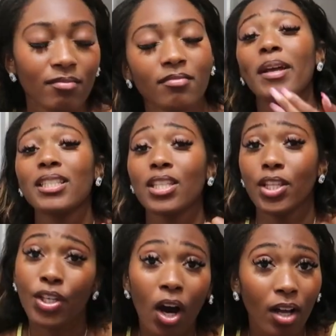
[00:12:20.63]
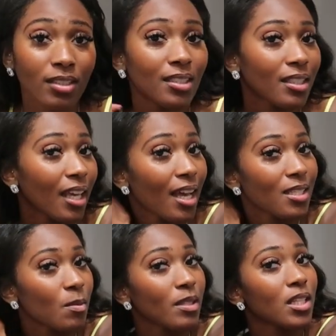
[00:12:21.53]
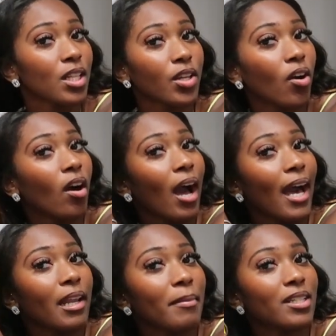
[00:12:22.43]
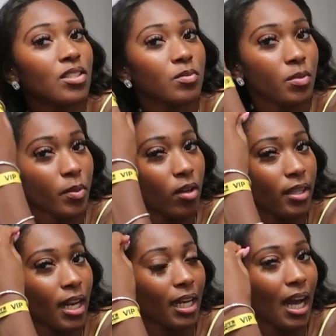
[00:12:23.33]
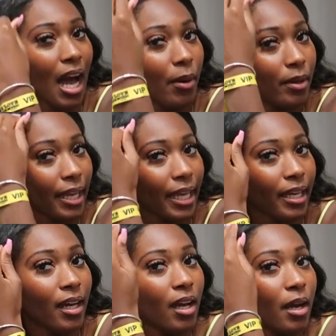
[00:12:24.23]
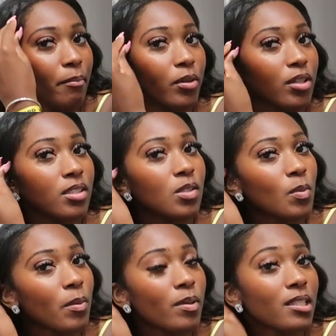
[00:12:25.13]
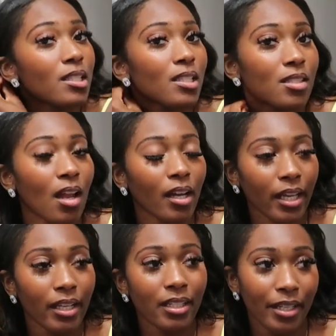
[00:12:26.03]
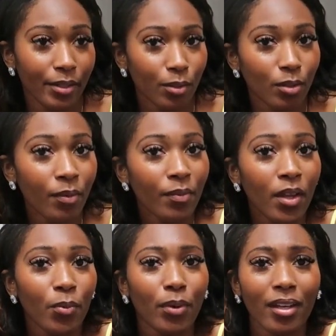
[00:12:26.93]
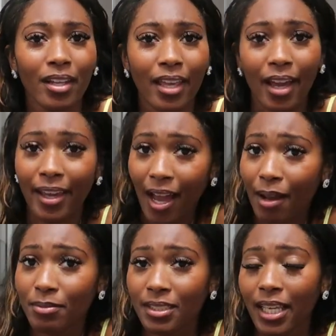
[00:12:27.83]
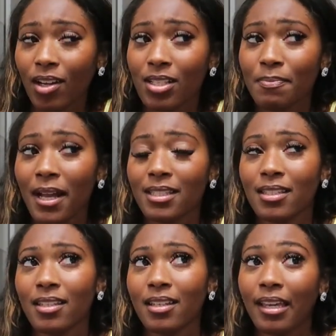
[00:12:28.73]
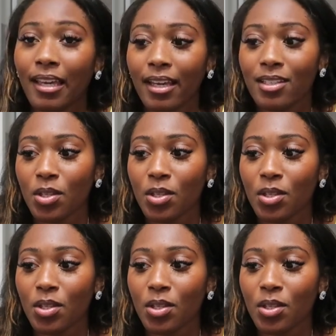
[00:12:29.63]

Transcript: Went to the yacht. Yes, we went to the yacht. And imagine, so we got there like an hour late because we was stuck in Lidl. We couldn't get a cab to take us back to here.